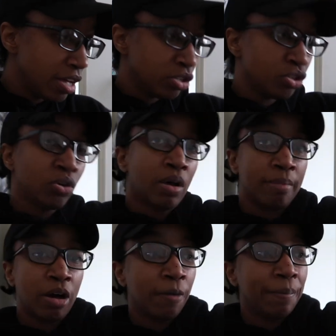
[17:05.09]
So
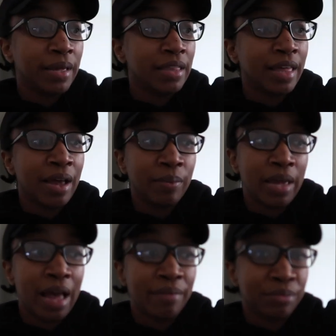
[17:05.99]
I'm hoping that we
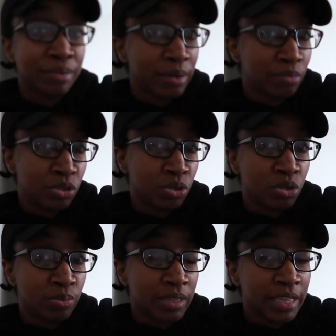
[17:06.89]
have great
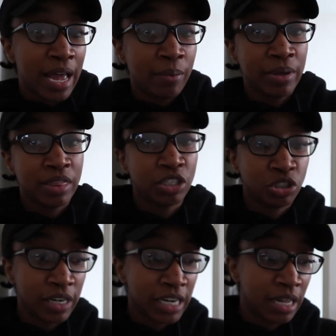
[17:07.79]
results with that, with the
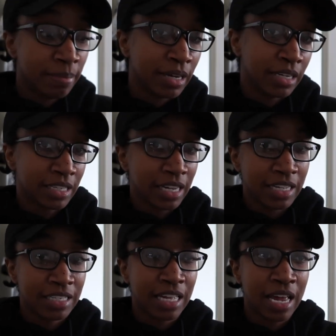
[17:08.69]
training, because like
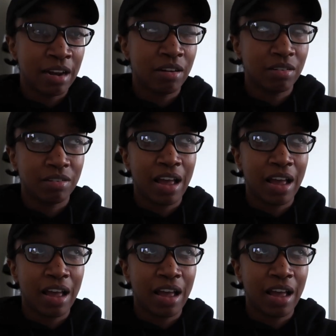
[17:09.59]
I said,